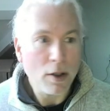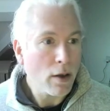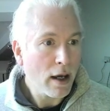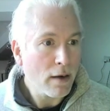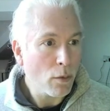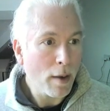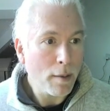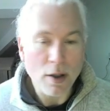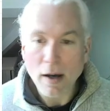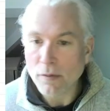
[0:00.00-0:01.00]
you have or maybe
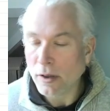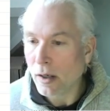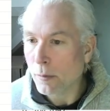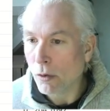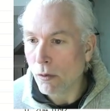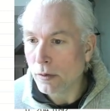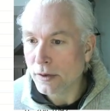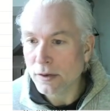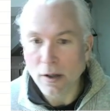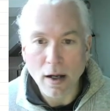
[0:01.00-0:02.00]
you haven't come
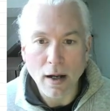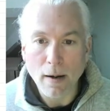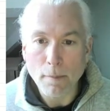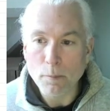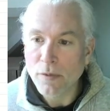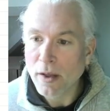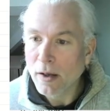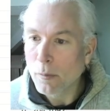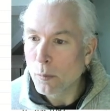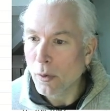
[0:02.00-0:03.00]
across,
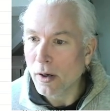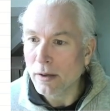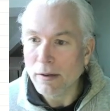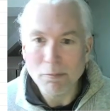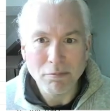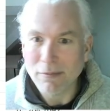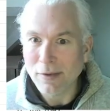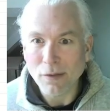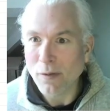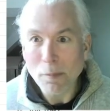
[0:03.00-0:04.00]
but you'll
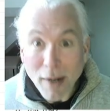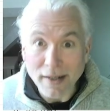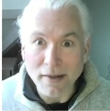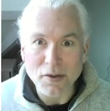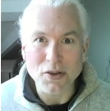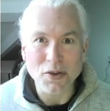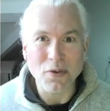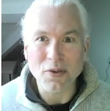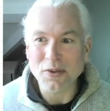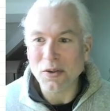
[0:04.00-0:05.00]
find plenty of
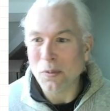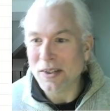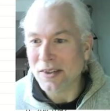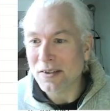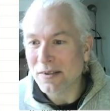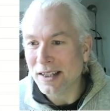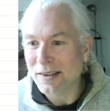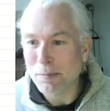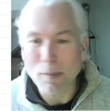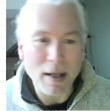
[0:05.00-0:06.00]
tutorials on the wizard.
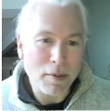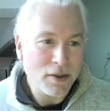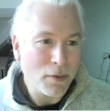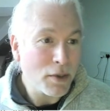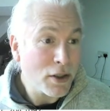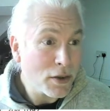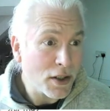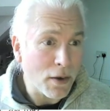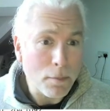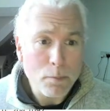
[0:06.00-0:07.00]
This may be something new to you.